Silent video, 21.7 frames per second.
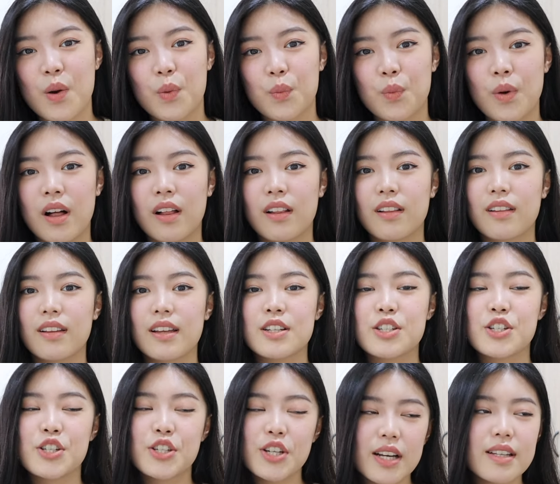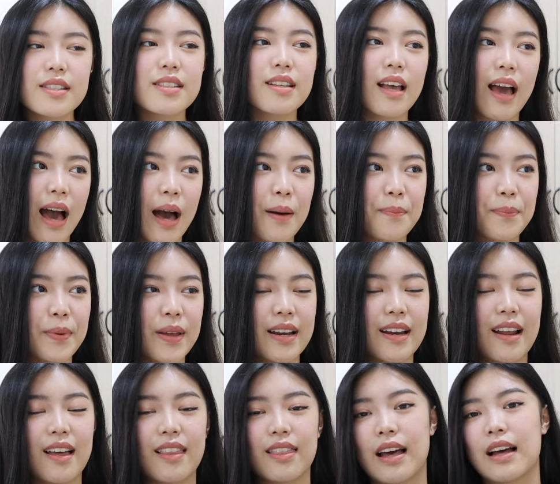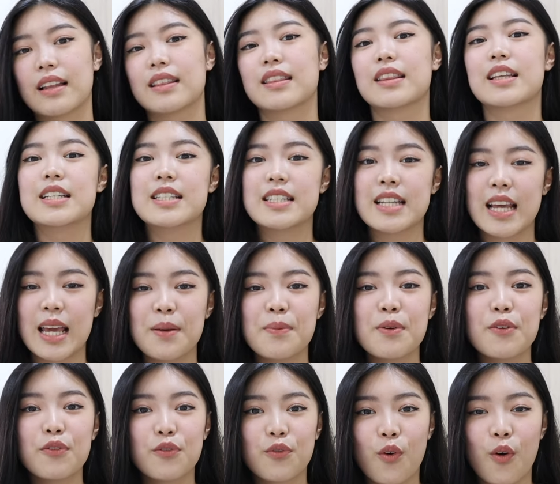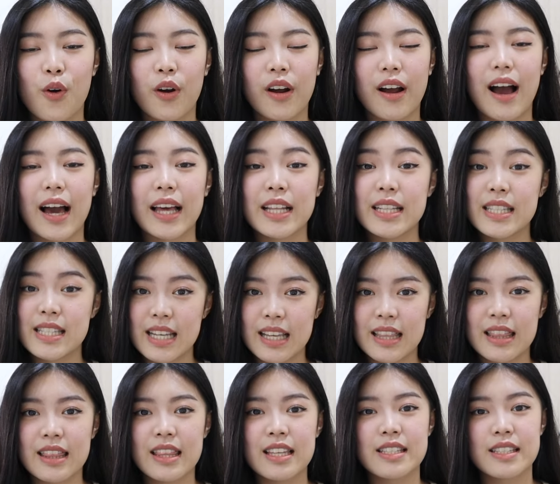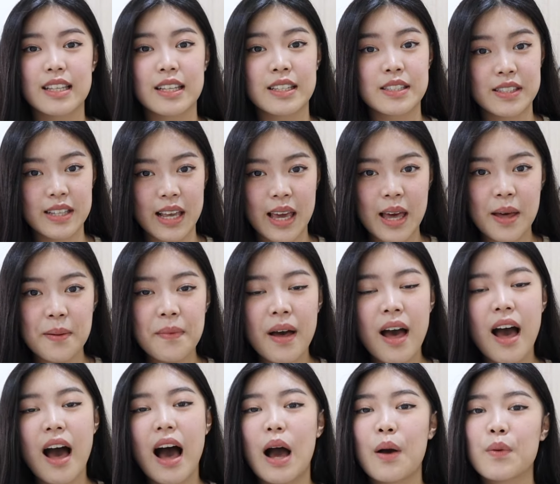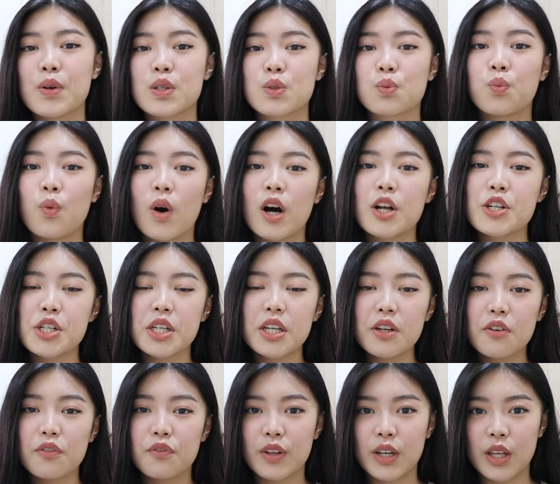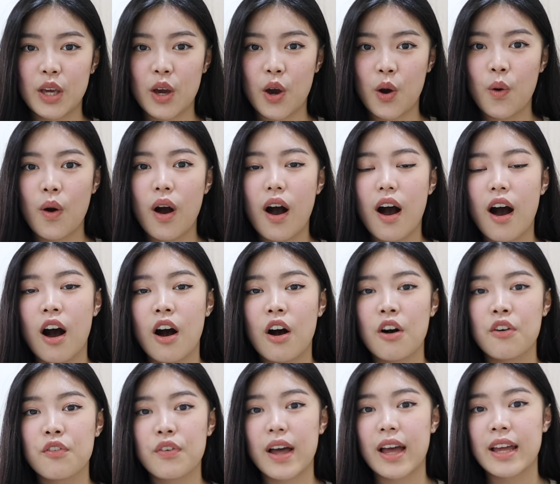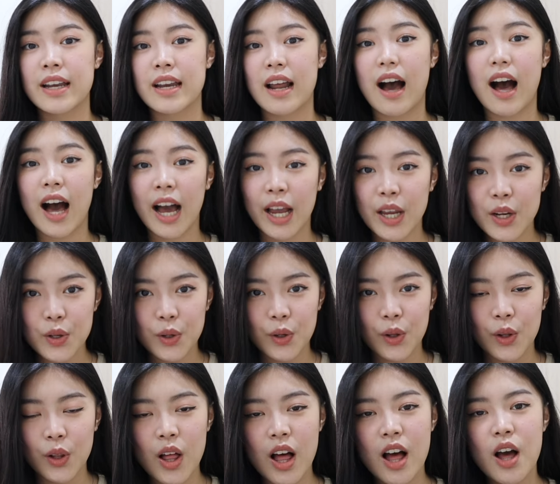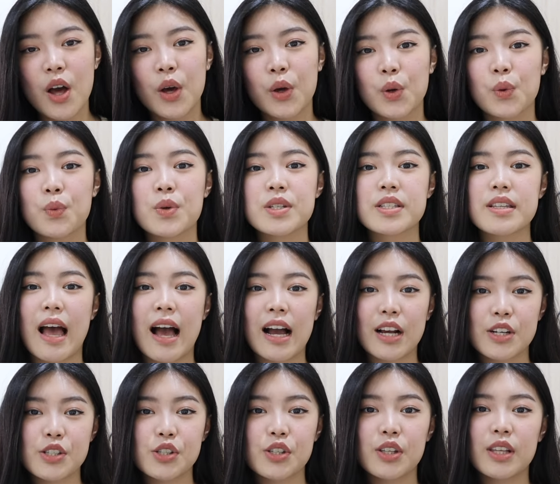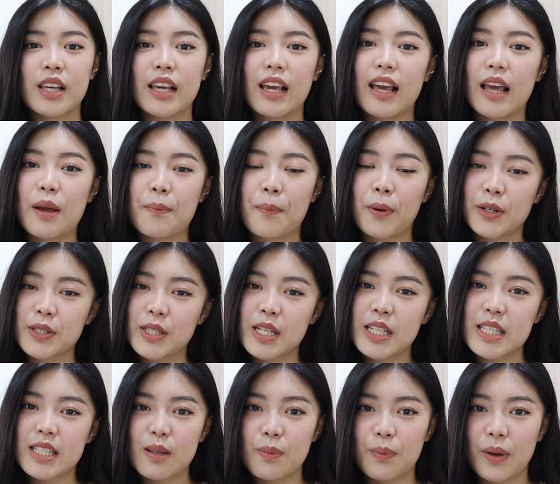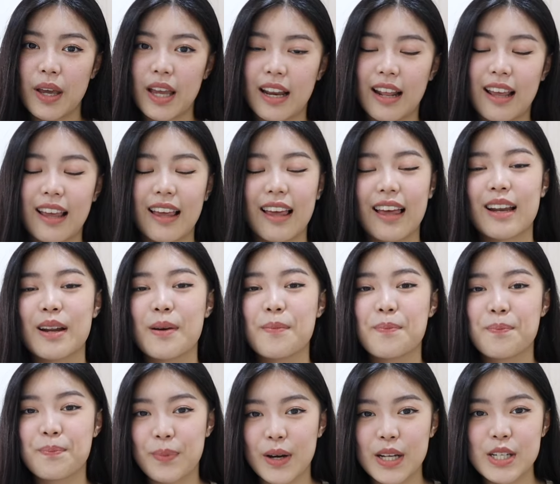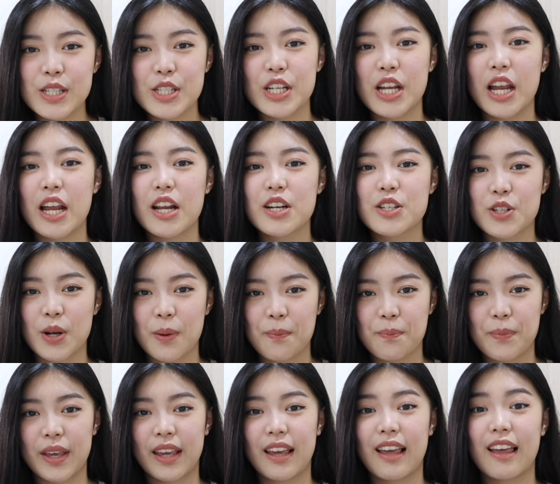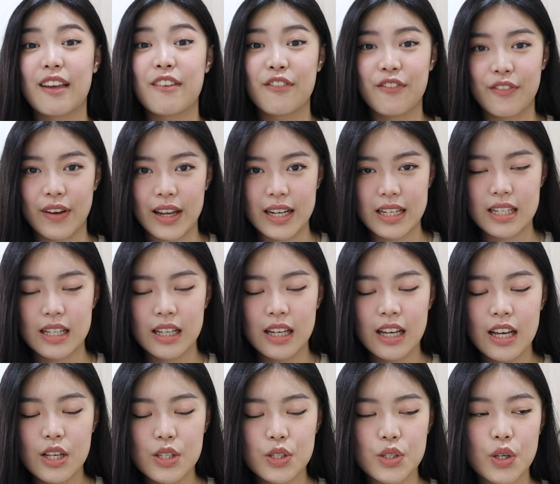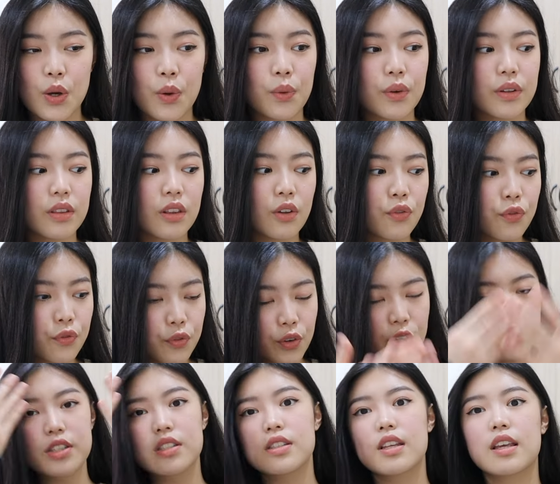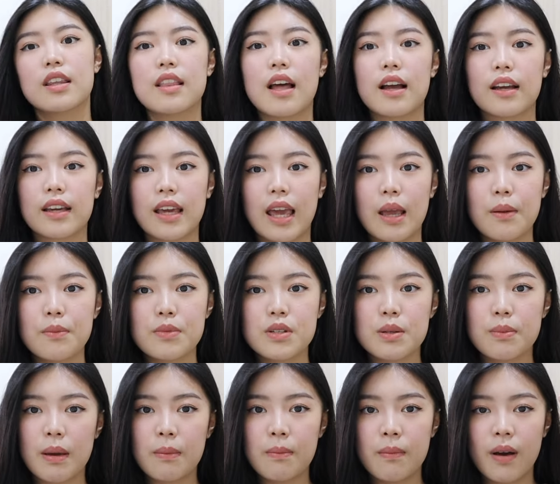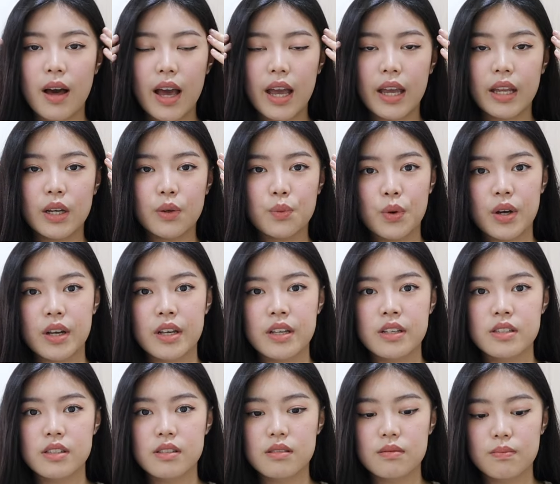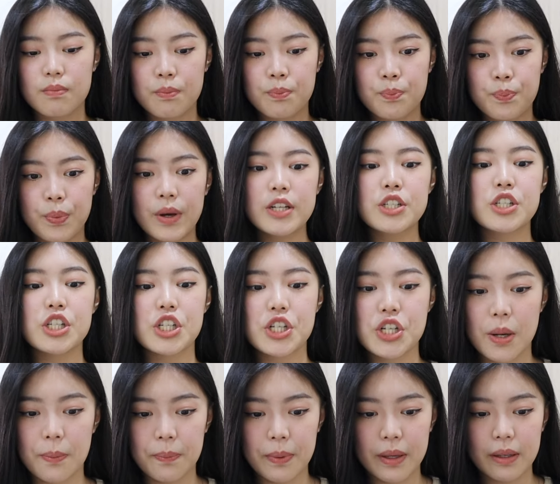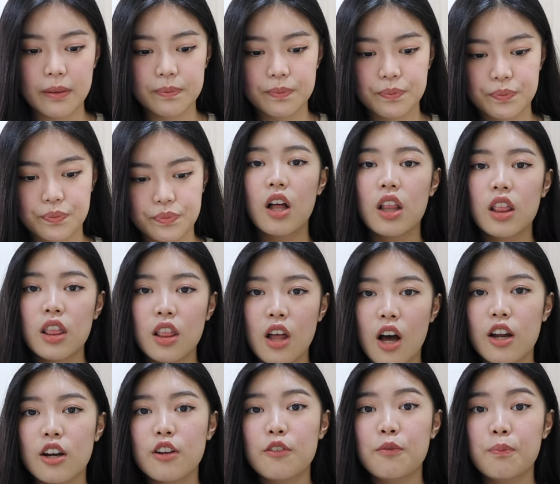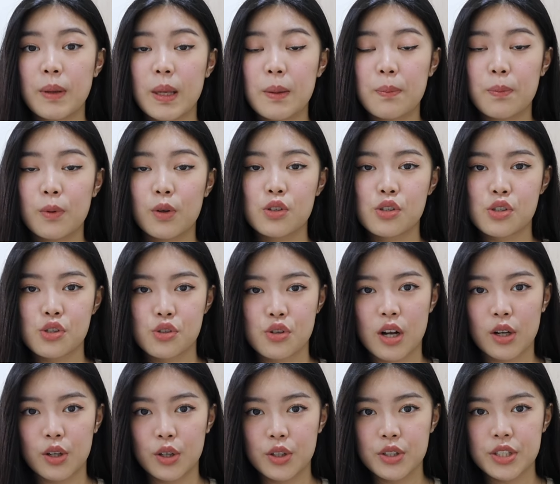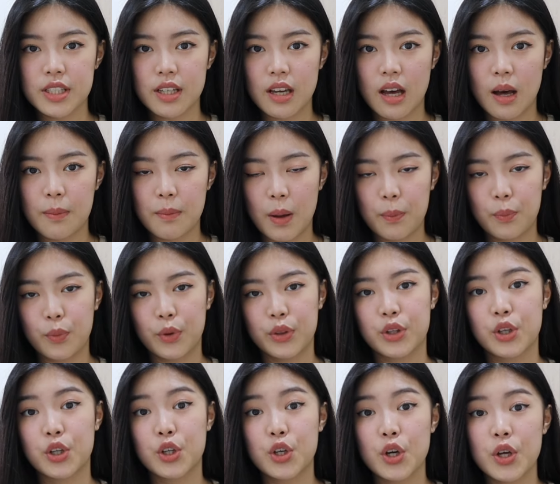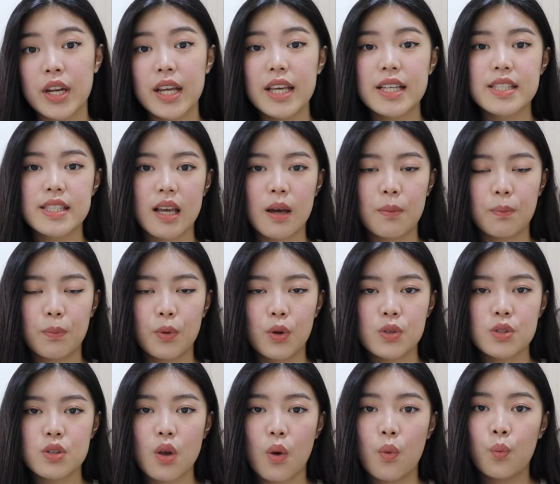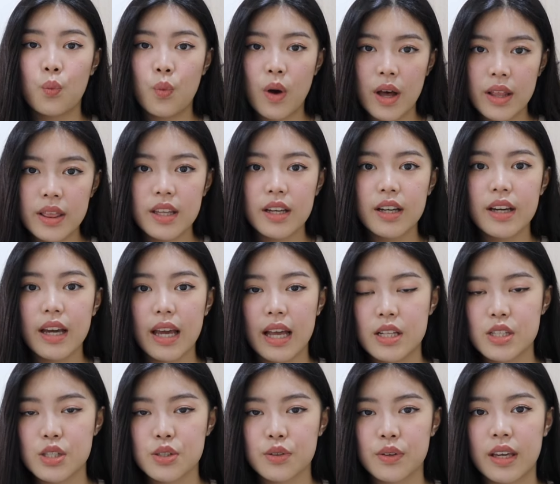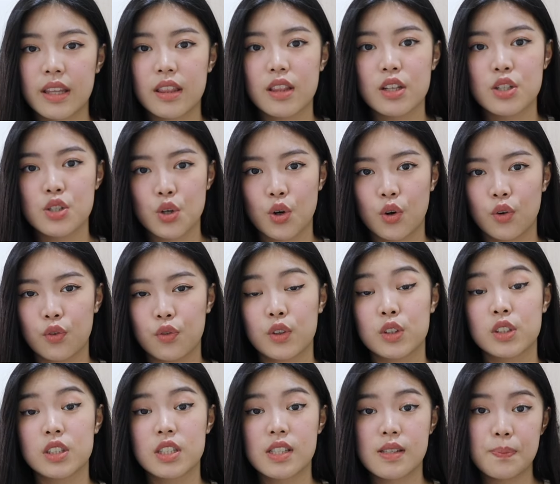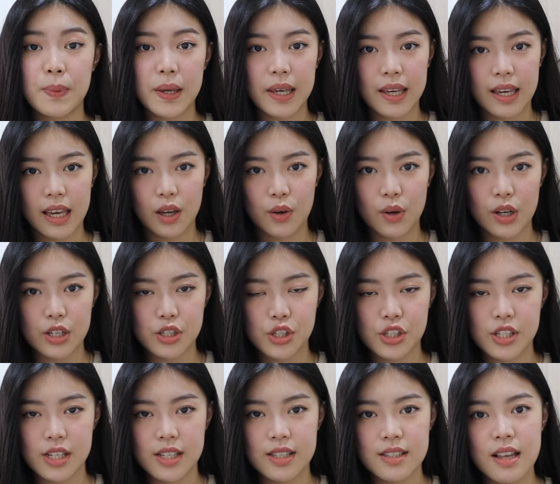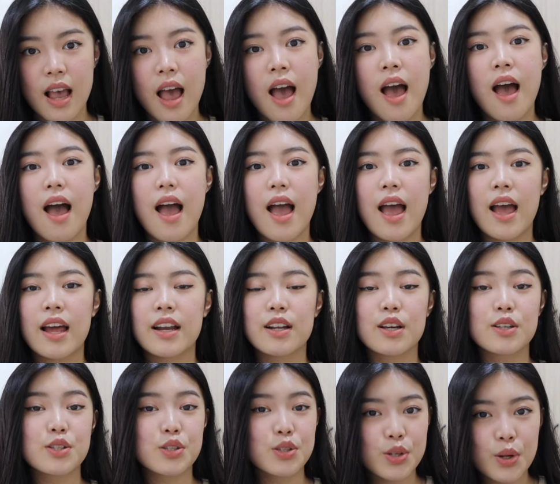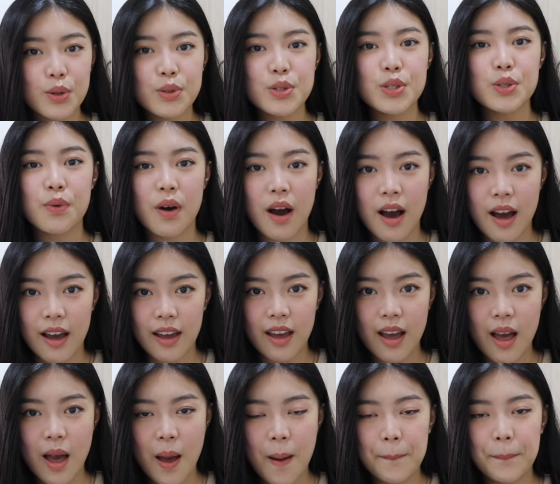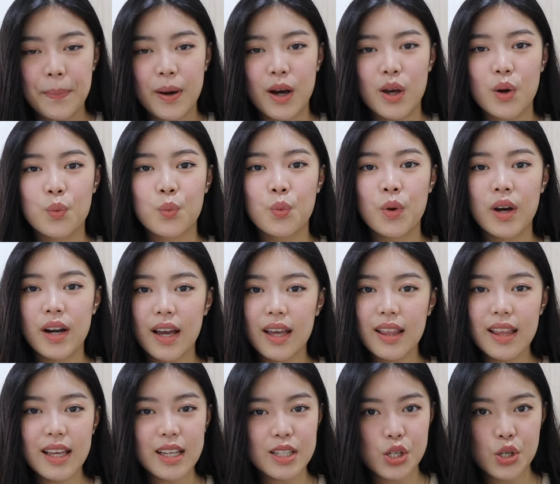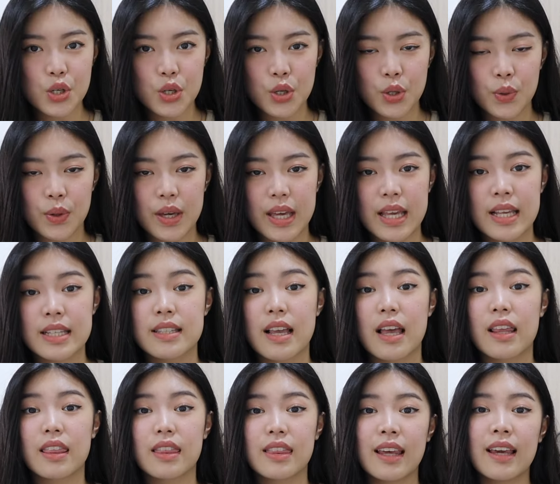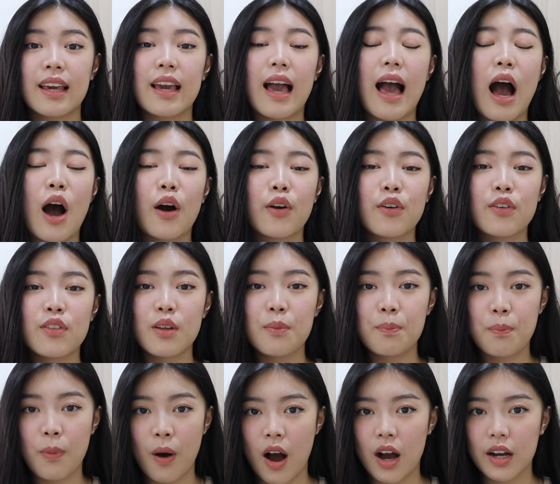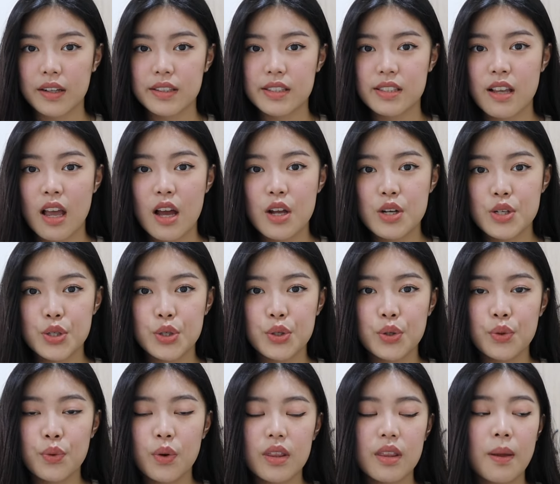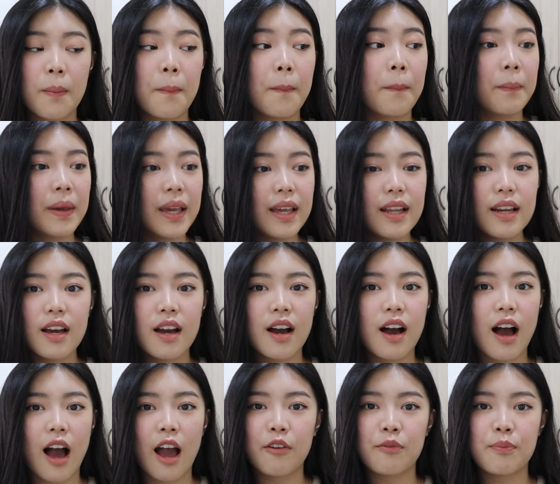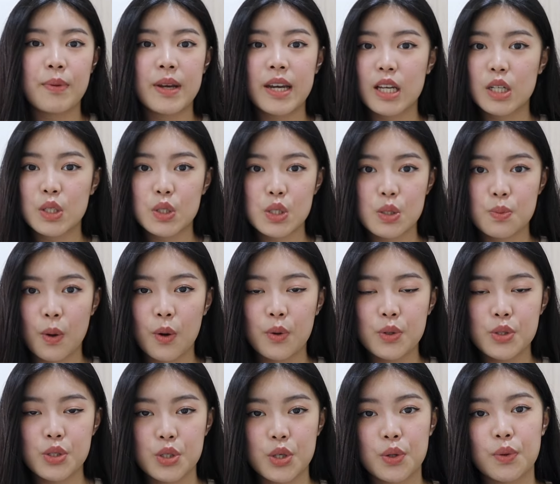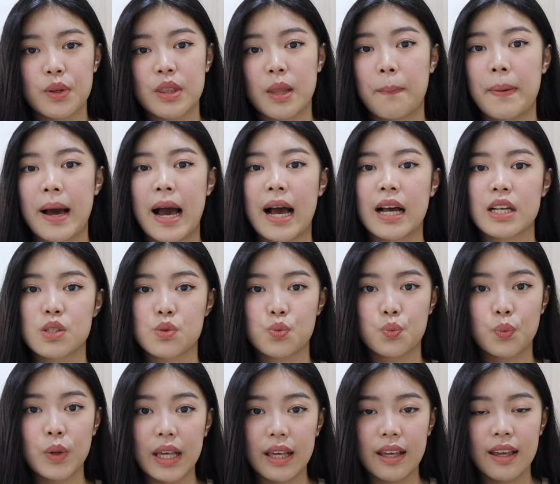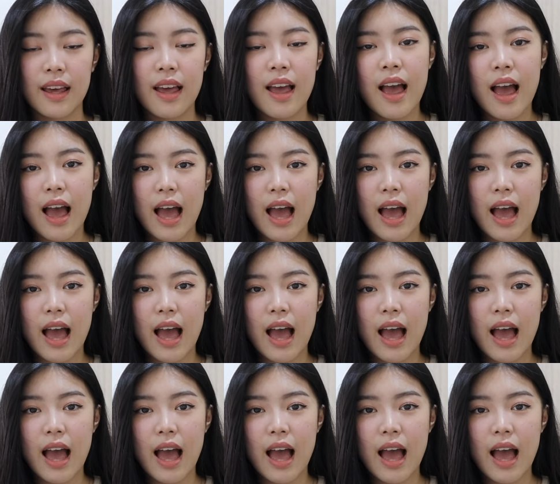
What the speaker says: Well, it just happened that the day before I did this exam, I was watching a video of an idol who was actually participating in a bungee jumping event. So the first thing that came to my mind was bungee jumping. A lot of people struggle to come up with good examples when they're answering the TOEFL speaking questions, and so do I. But what I like to do is think out of the box to the media I've been exposed to in the past week.